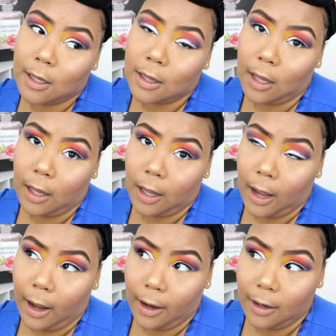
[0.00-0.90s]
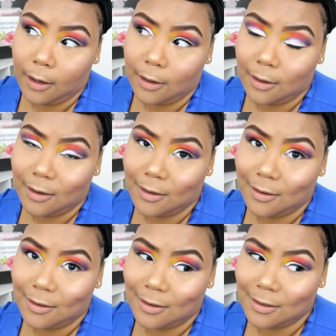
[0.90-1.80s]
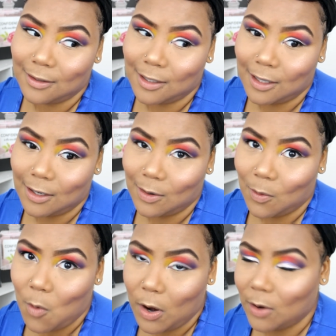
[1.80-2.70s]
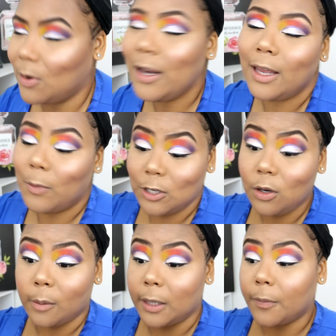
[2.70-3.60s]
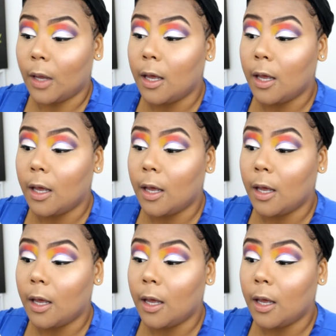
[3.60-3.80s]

the eye into the water. But anyway, you know what I mean.